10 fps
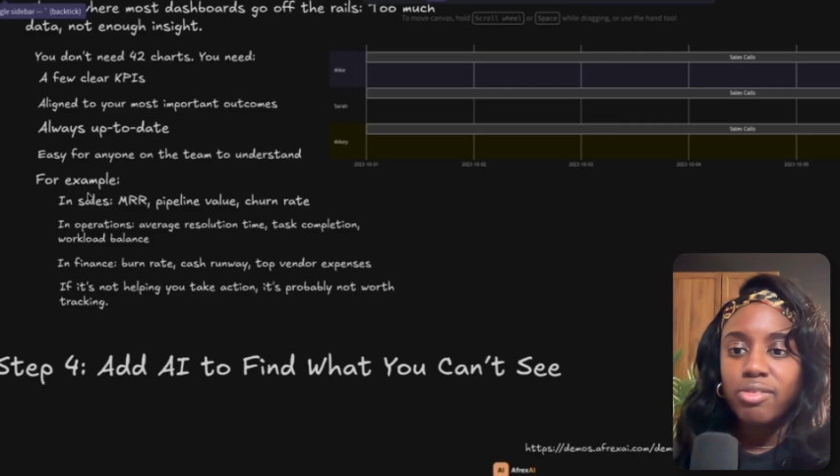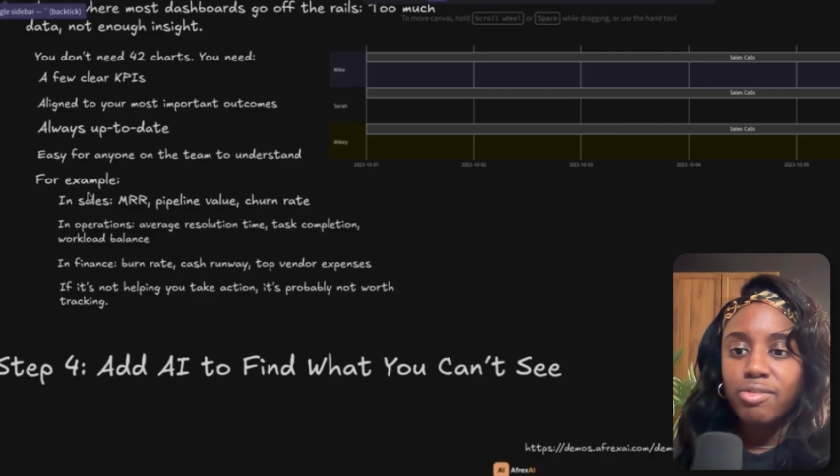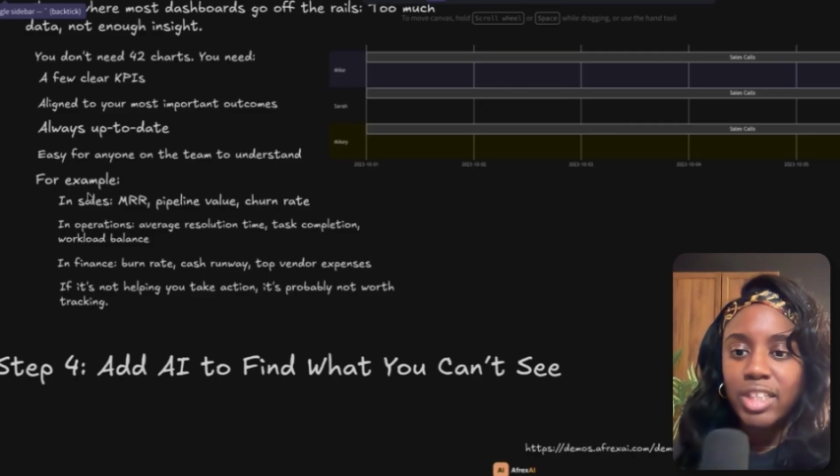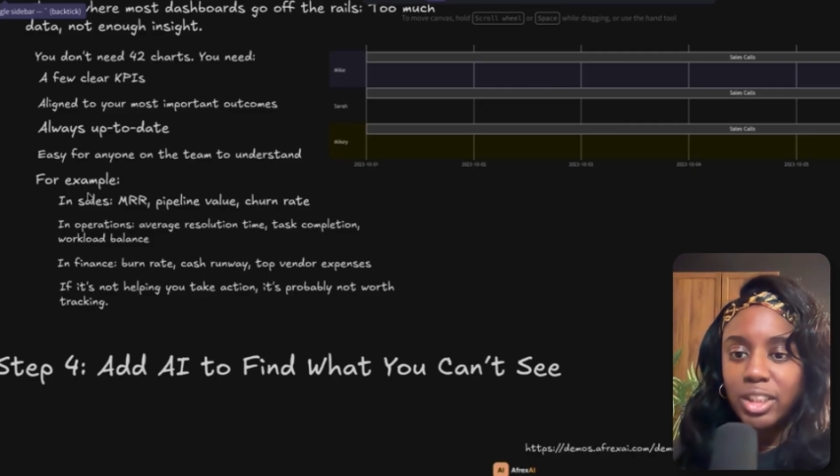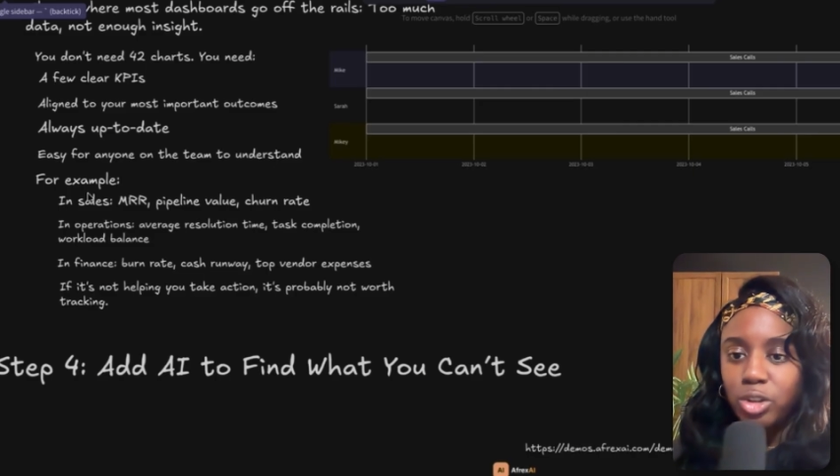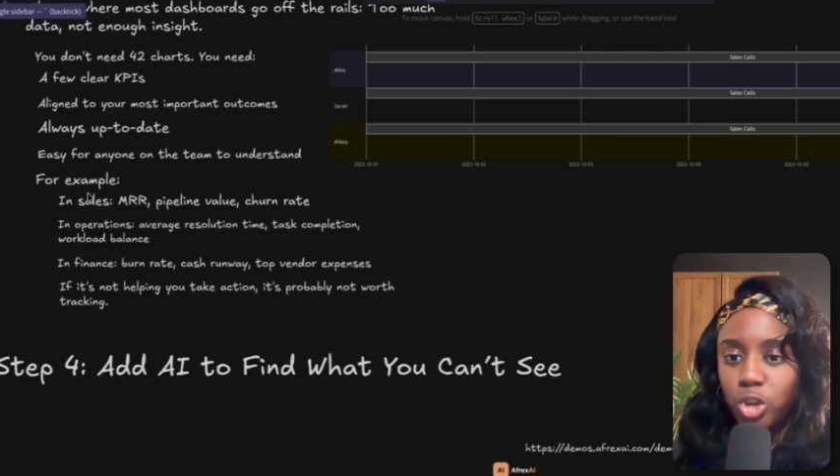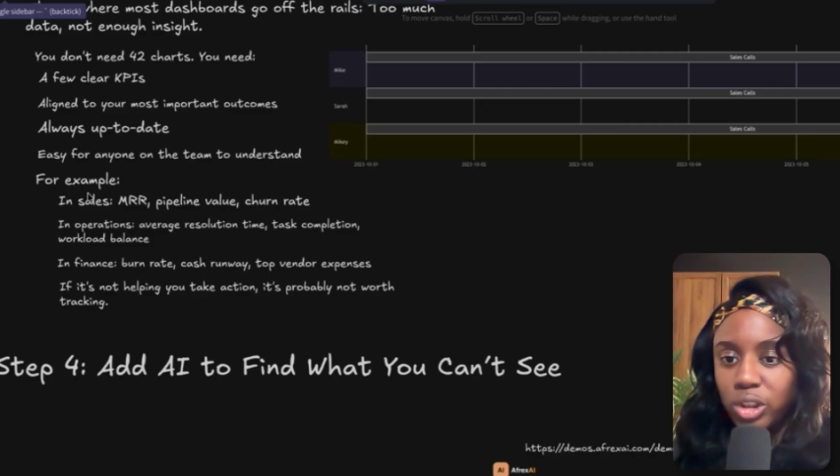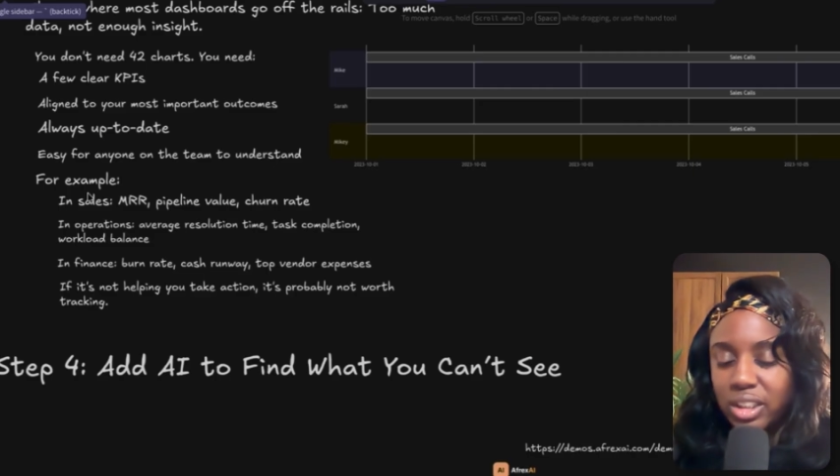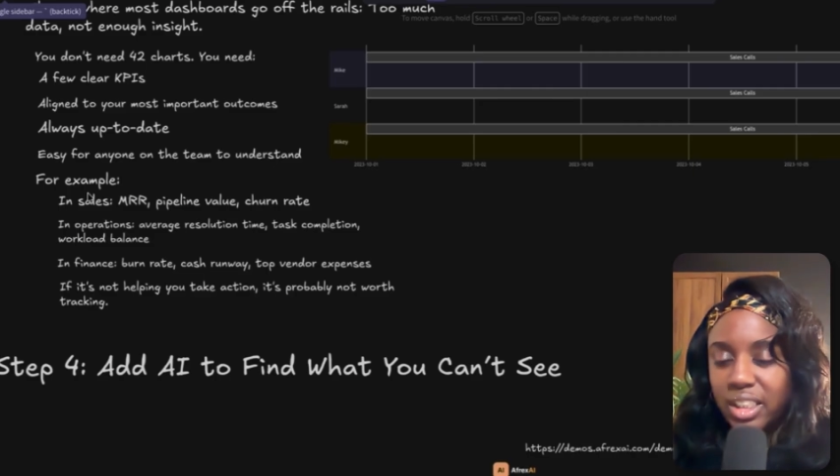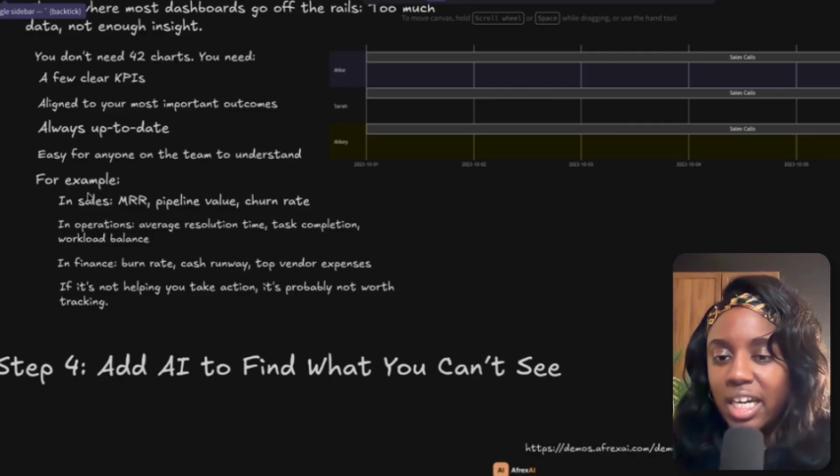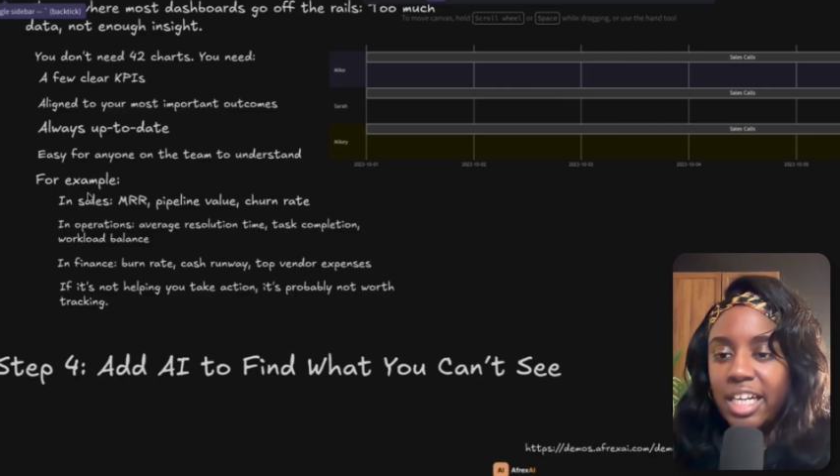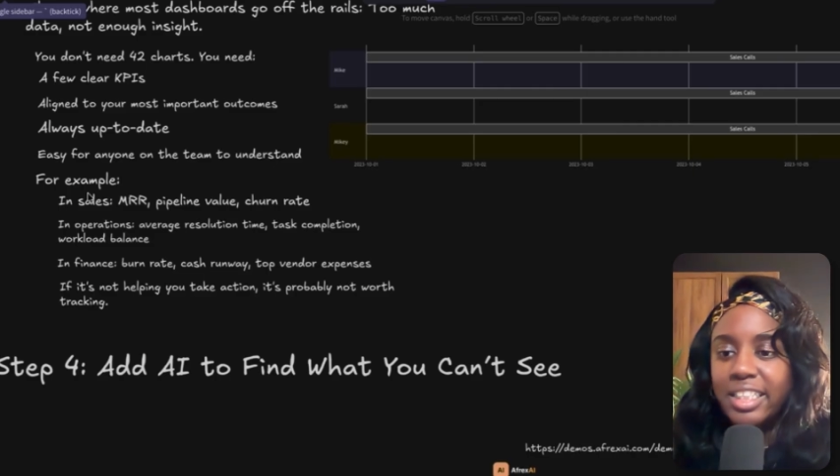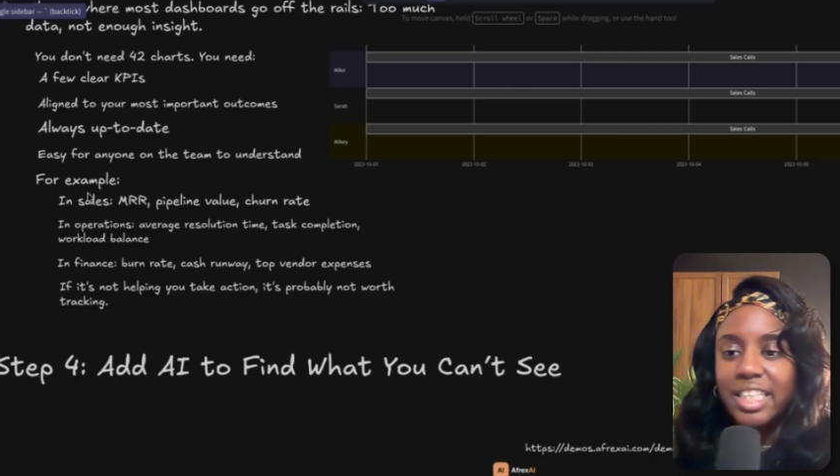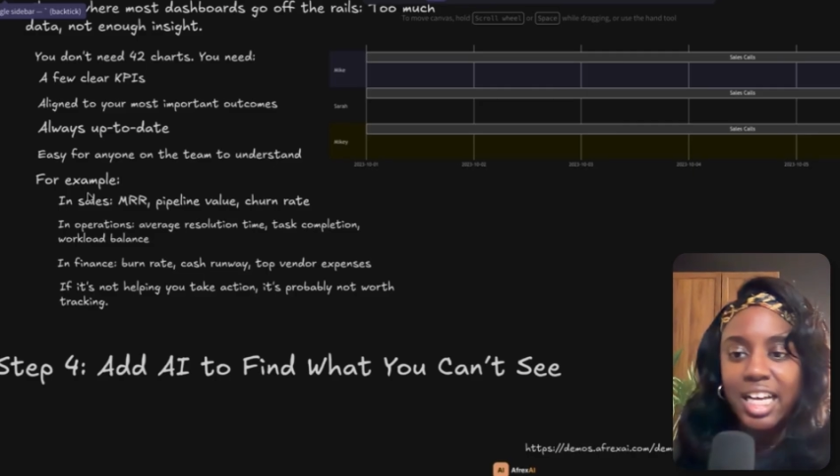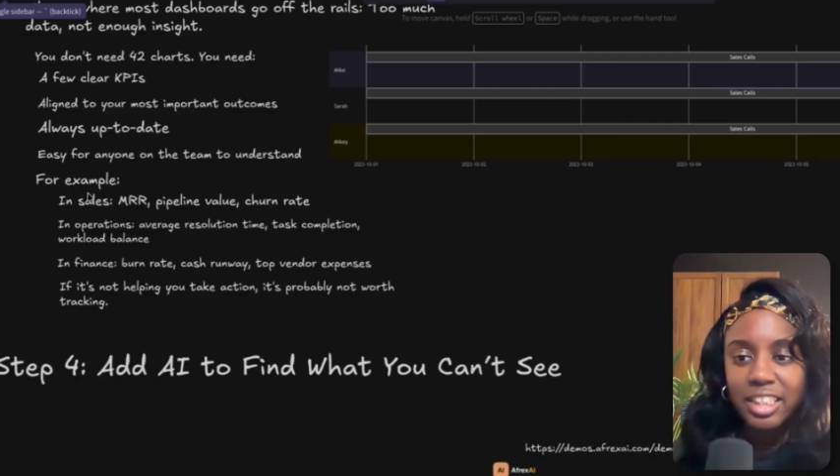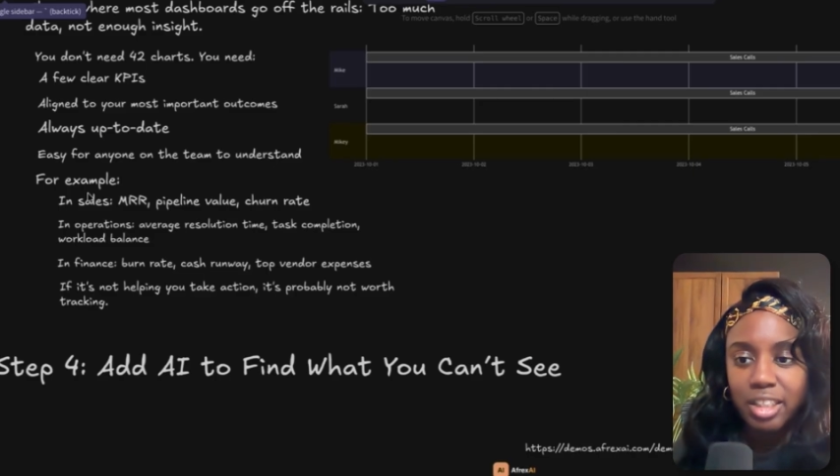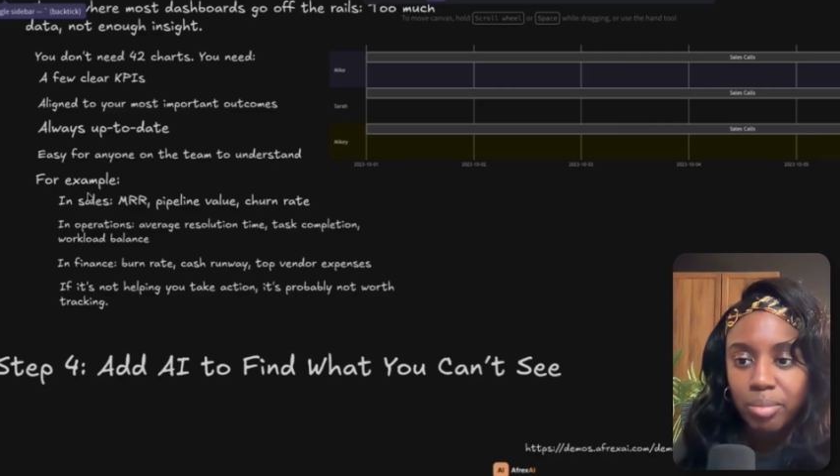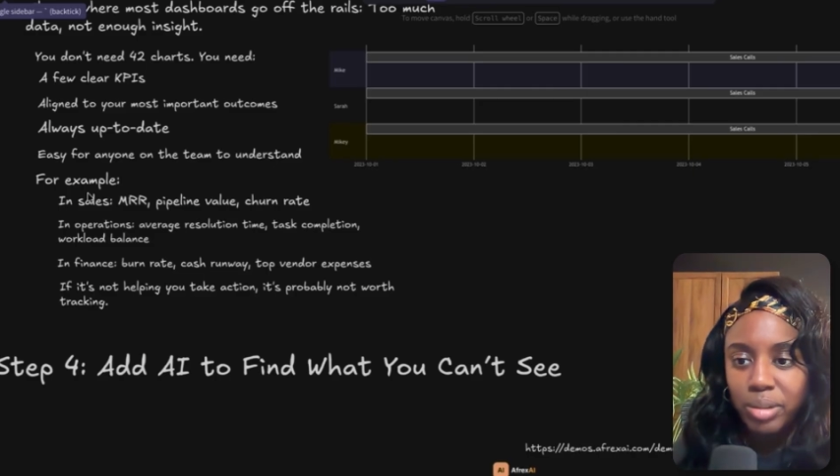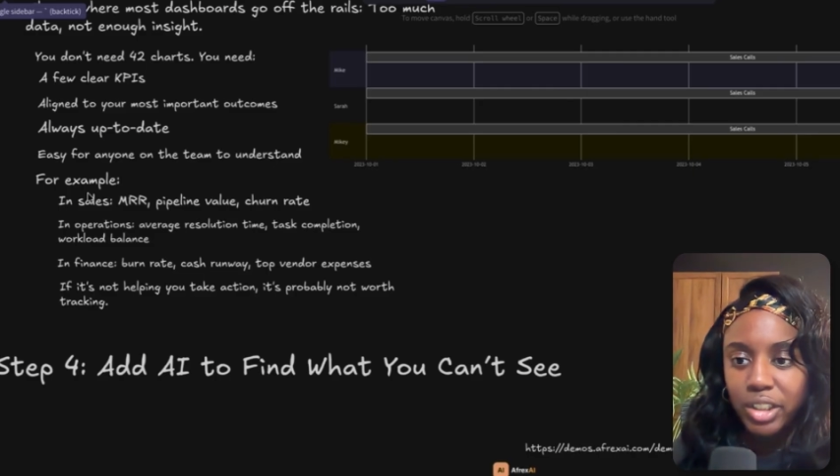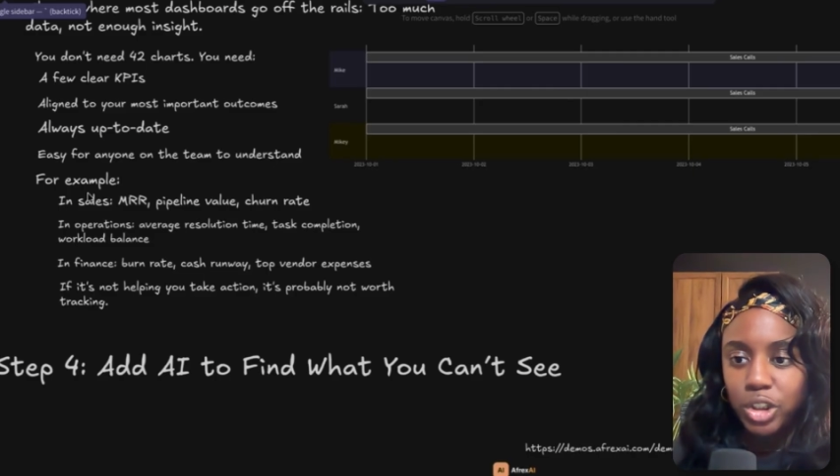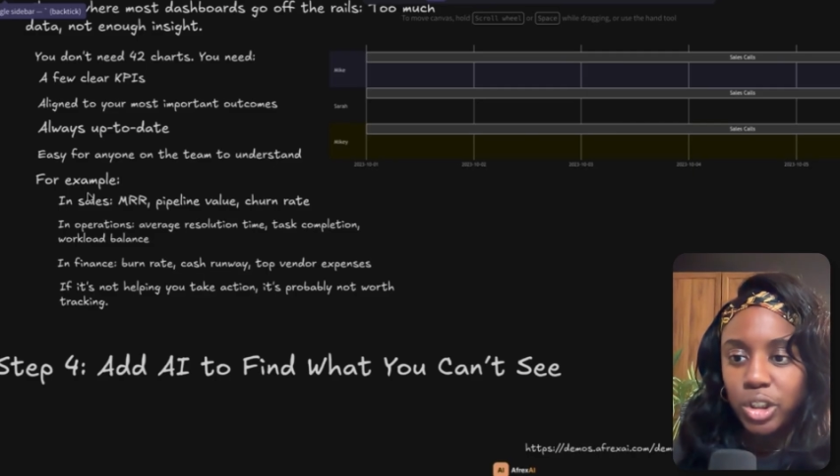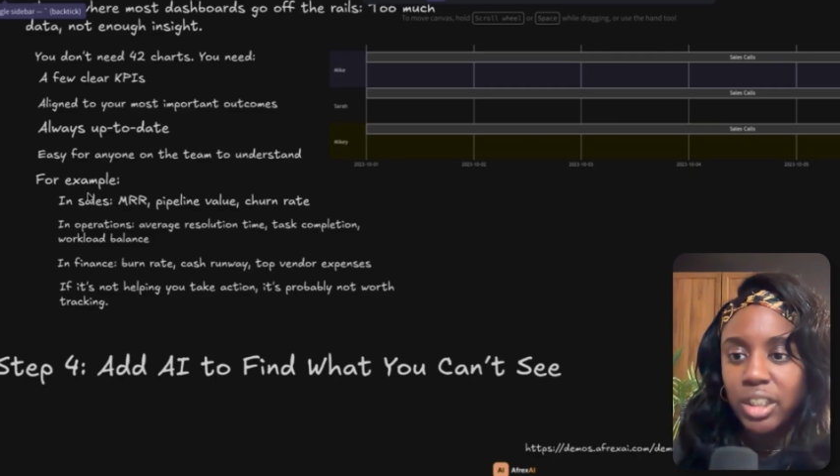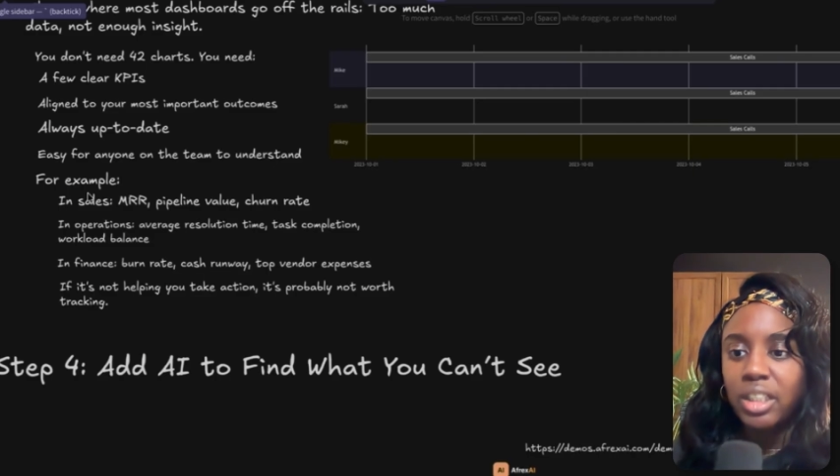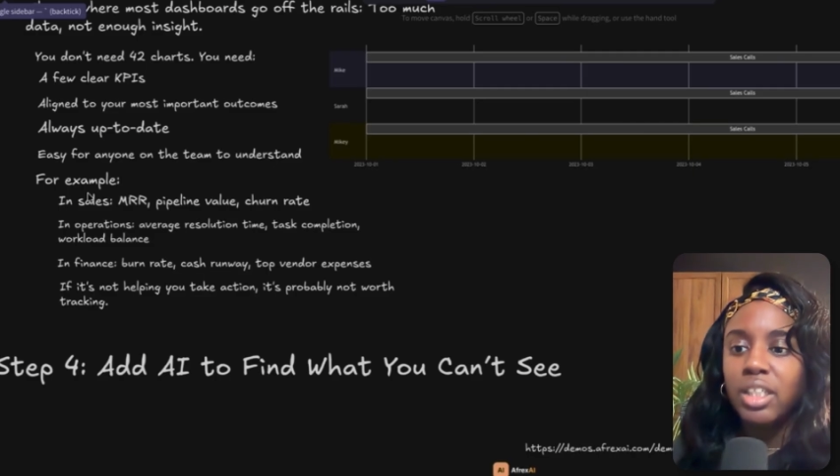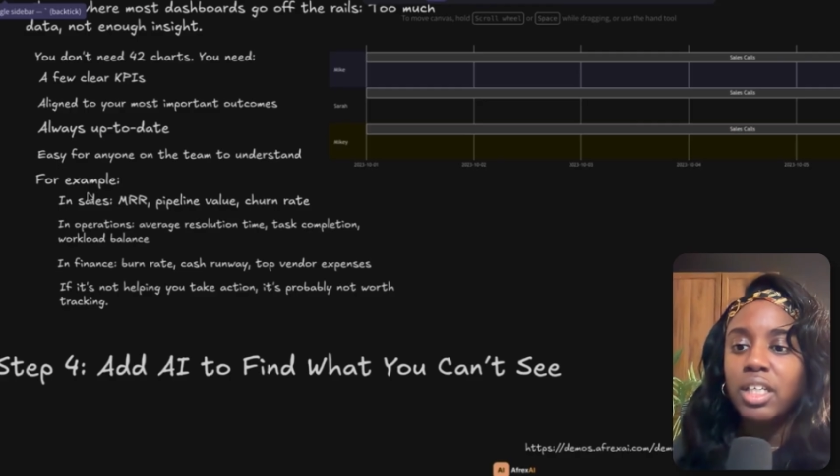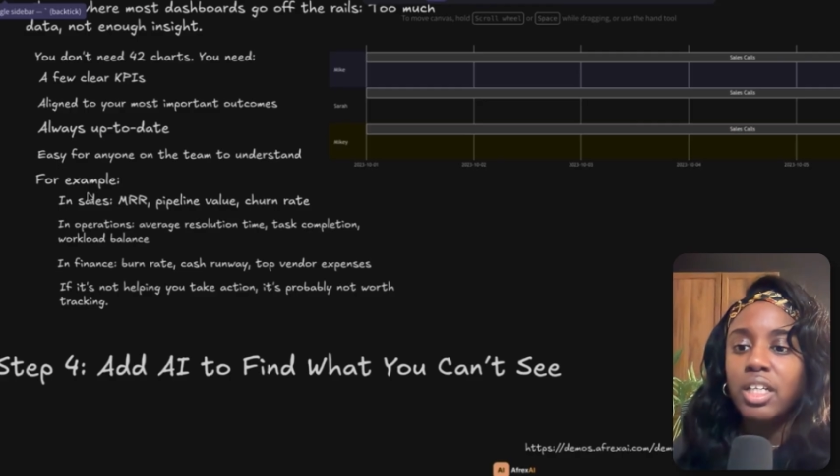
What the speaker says: resolution time, task completion.